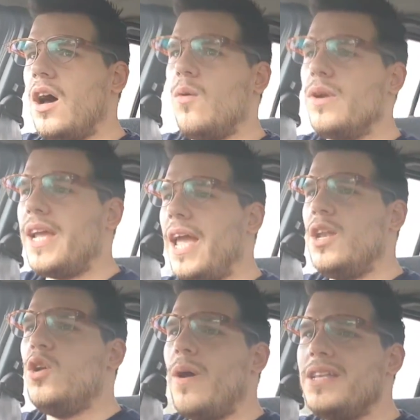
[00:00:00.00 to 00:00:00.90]
want to get a
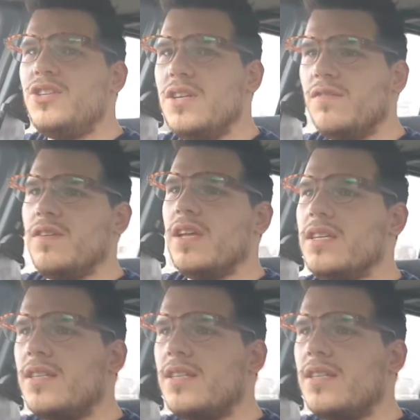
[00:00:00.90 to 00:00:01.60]
new engine for this.